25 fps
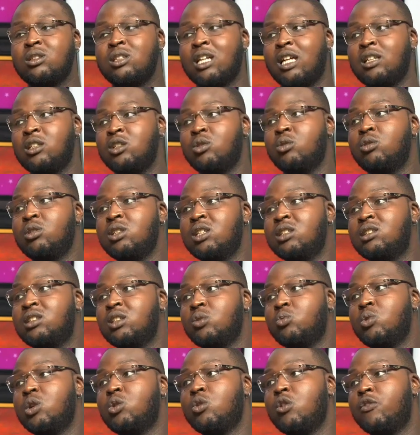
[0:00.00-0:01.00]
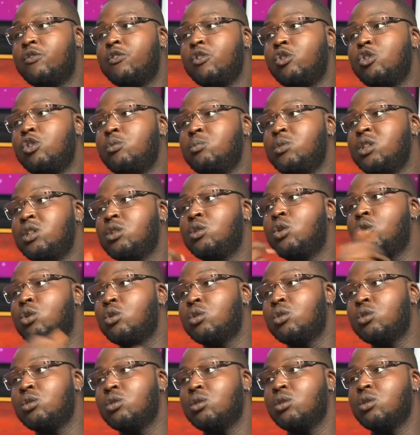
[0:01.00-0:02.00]
now the only thing will go follow me
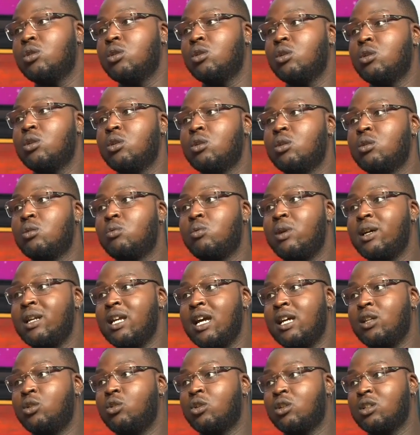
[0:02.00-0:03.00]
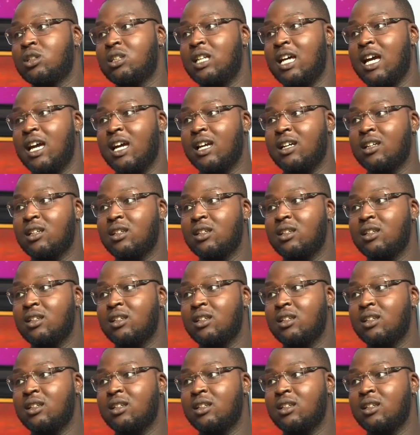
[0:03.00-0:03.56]
go when I don't die.